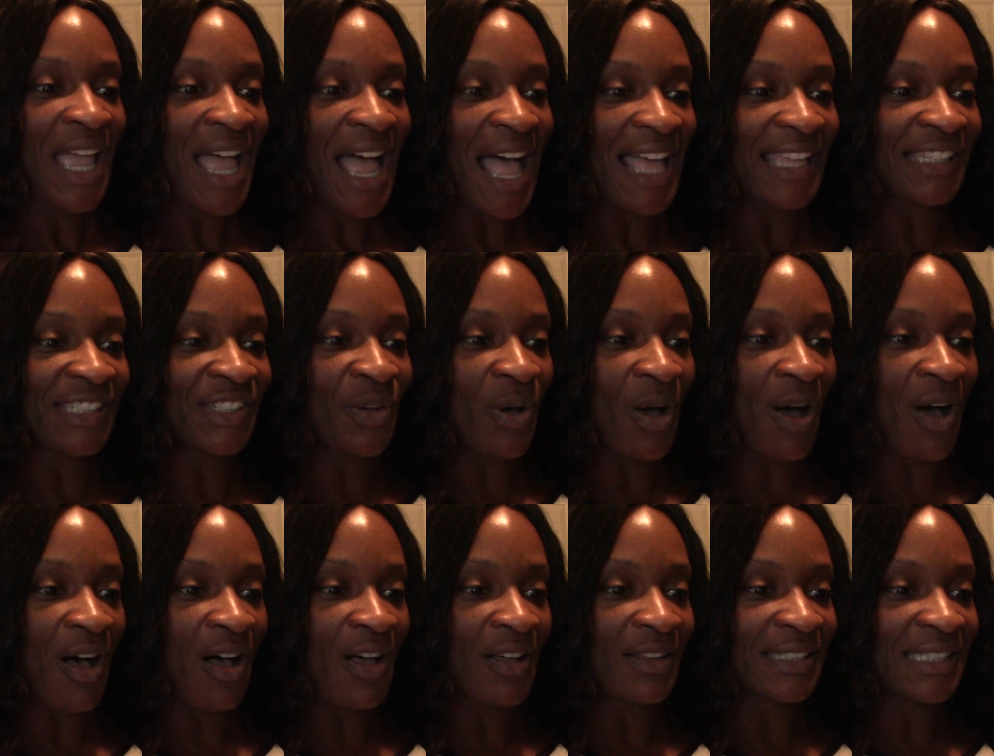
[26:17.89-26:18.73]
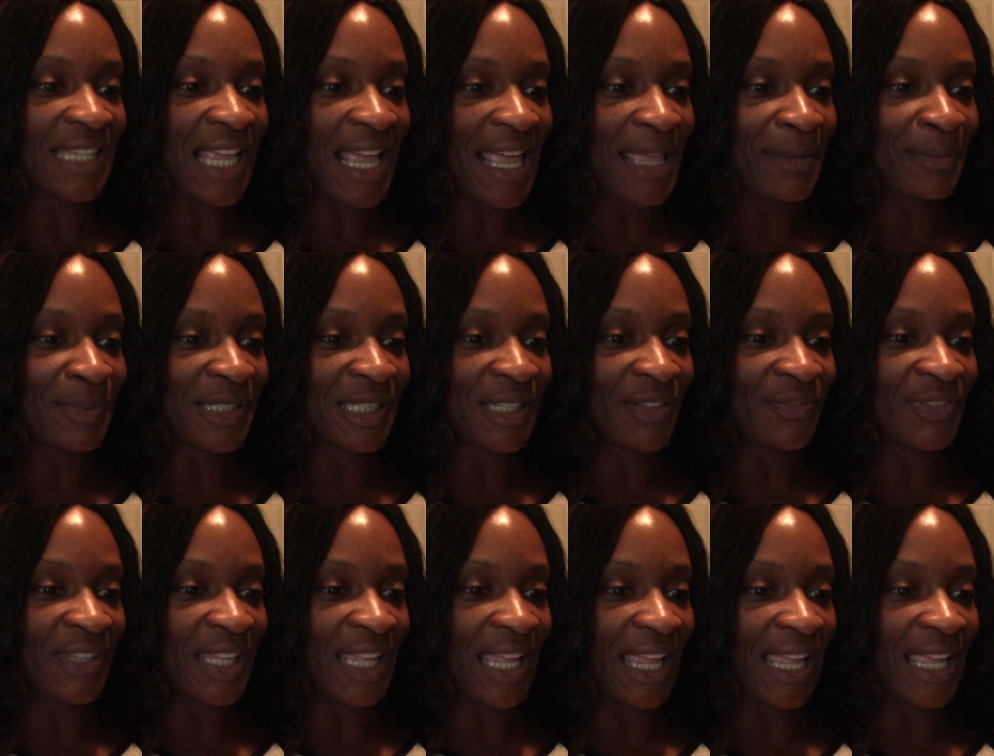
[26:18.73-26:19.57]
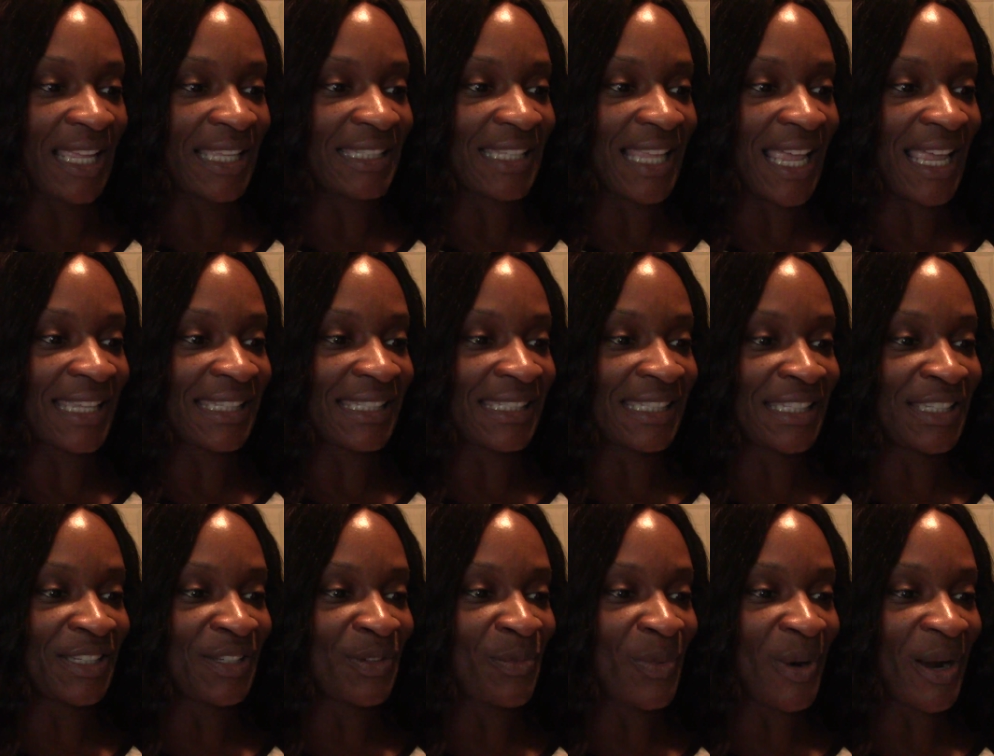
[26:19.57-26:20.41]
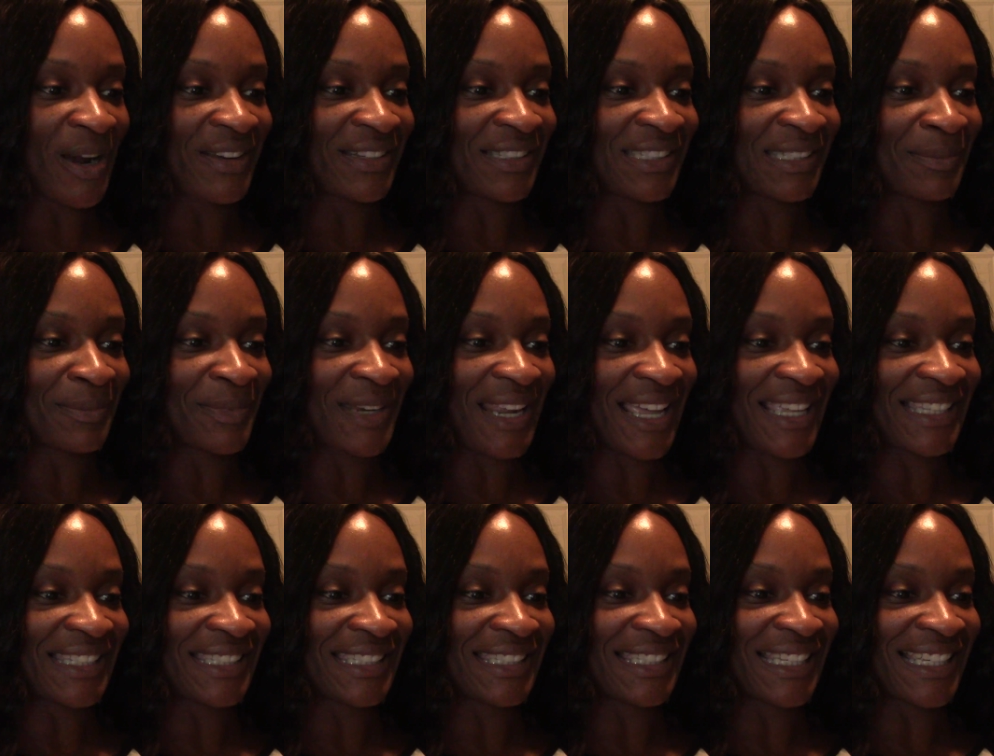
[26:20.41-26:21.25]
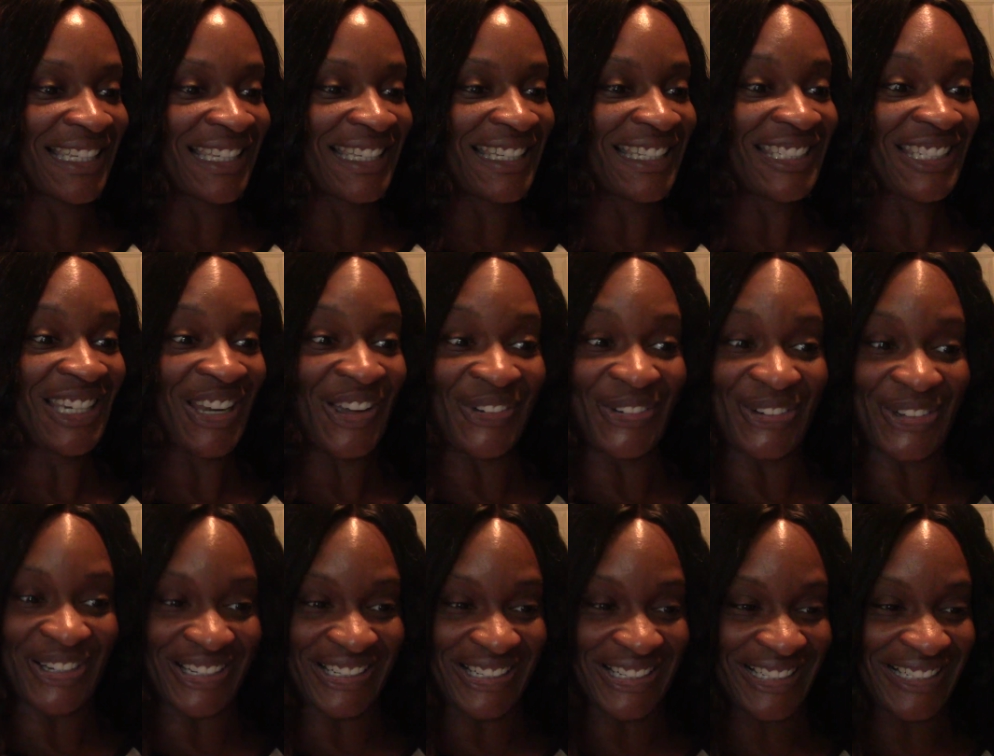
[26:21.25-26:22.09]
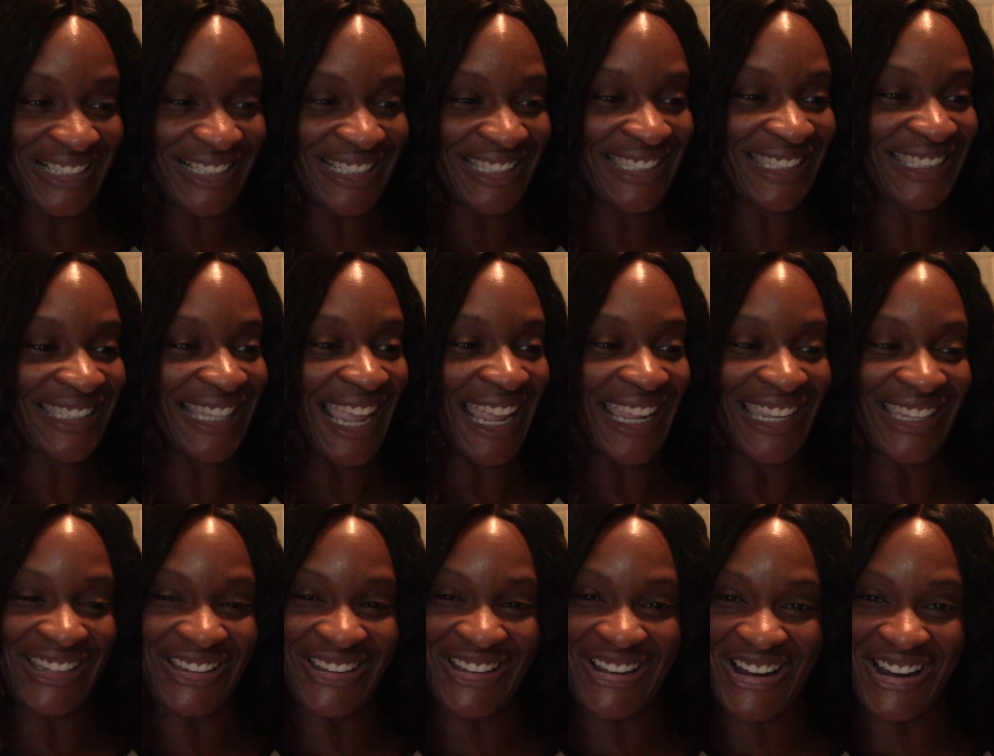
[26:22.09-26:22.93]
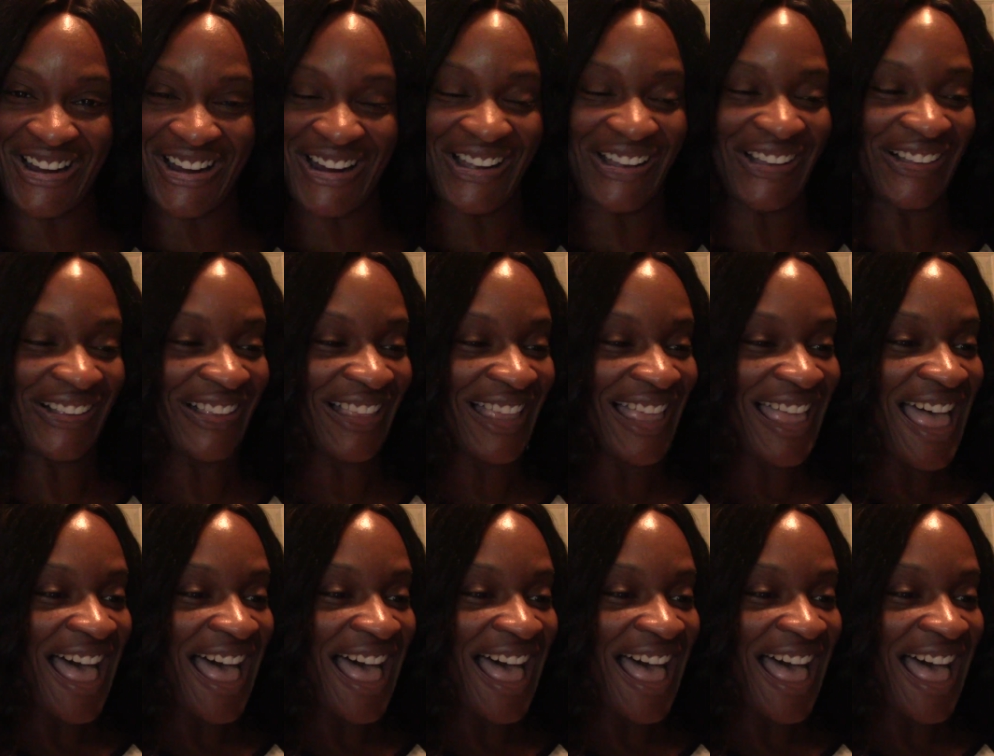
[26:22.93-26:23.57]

I do all types of things. I see you wearing some nice uh, chokers. Thank you, girl.